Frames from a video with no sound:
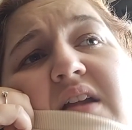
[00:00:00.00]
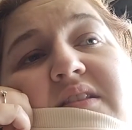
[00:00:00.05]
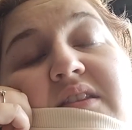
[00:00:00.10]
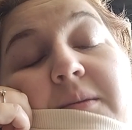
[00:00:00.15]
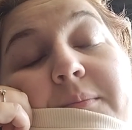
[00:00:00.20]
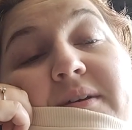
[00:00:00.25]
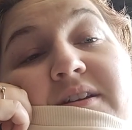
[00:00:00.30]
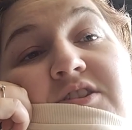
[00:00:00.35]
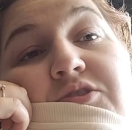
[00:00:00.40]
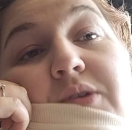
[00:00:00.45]

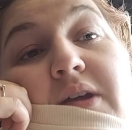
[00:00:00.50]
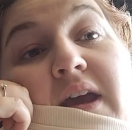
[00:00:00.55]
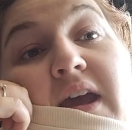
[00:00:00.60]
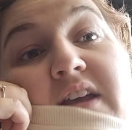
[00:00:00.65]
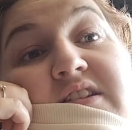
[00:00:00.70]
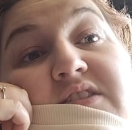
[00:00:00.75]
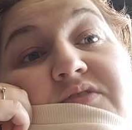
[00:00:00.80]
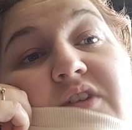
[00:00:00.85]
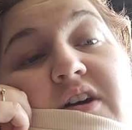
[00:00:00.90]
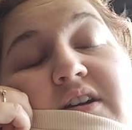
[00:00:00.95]
The Mystery
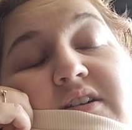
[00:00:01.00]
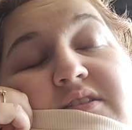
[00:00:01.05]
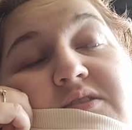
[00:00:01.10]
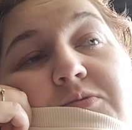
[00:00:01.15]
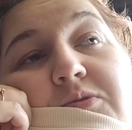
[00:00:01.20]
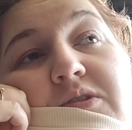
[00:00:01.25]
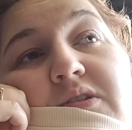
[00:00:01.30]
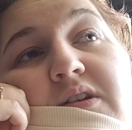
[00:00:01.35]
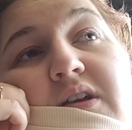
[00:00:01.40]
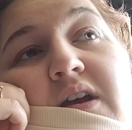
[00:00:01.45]
Case Files
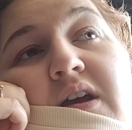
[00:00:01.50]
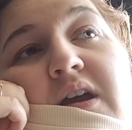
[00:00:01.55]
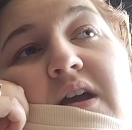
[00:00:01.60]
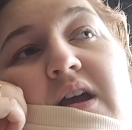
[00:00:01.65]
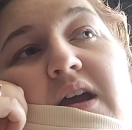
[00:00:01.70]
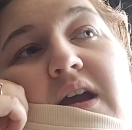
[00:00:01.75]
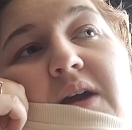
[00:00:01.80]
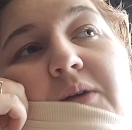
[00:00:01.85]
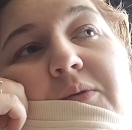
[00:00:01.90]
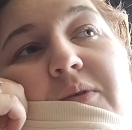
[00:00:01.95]
one.
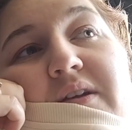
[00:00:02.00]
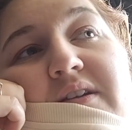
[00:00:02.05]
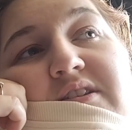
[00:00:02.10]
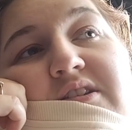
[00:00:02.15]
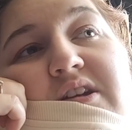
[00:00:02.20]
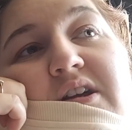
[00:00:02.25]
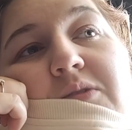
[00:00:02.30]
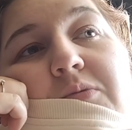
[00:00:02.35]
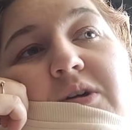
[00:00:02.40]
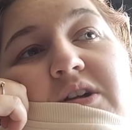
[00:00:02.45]
We had
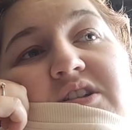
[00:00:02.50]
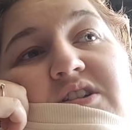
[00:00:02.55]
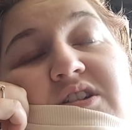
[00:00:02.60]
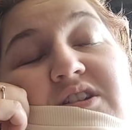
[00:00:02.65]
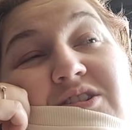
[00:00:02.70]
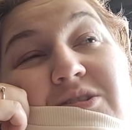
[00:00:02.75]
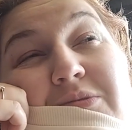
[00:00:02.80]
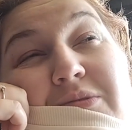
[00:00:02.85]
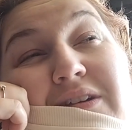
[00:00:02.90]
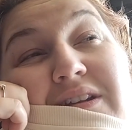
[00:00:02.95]
started watching
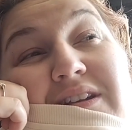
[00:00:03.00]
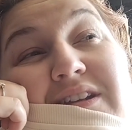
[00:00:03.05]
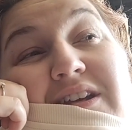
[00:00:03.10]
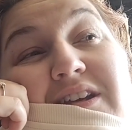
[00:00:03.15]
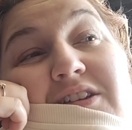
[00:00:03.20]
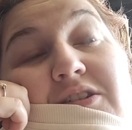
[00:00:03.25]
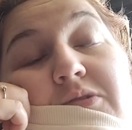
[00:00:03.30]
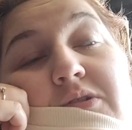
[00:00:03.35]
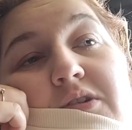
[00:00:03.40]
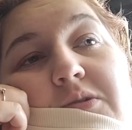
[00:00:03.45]
it, so I'm
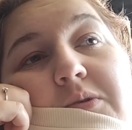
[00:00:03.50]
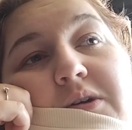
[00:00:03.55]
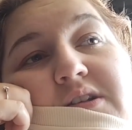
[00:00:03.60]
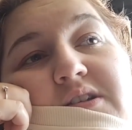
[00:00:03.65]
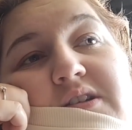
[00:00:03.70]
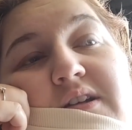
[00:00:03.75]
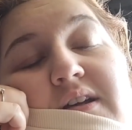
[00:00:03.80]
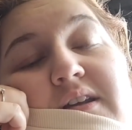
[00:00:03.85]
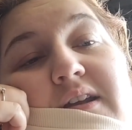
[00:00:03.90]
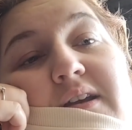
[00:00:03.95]
continuing to
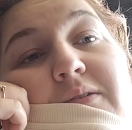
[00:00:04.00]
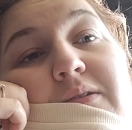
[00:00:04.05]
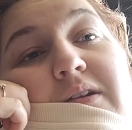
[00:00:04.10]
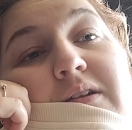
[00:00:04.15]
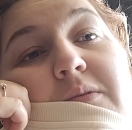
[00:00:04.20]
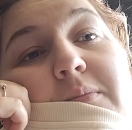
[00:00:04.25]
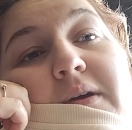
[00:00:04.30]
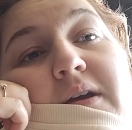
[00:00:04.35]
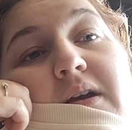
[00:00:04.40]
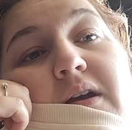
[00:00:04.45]
watch that now a
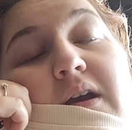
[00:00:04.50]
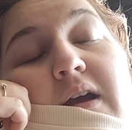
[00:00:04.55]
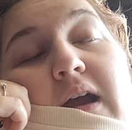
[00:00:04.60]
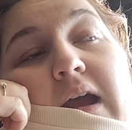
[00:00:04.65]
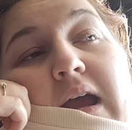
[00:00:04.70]
little bit